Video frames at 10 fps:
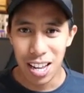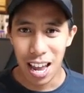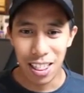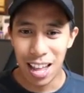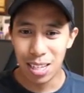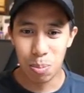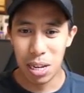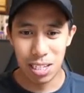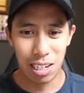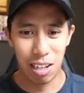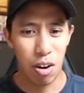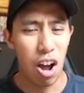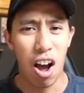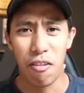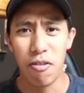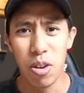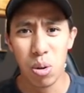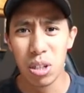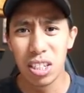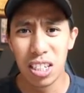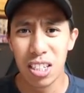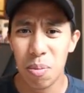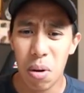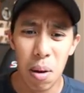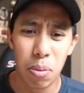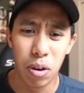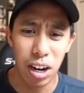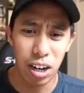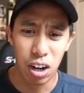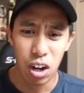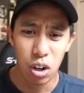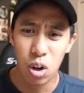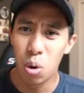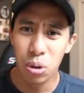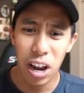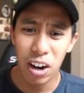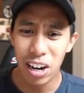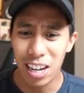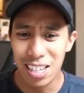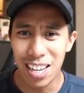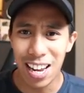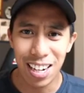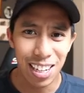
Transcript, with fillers: And that's basically a fuel system upgrade, cold air intake.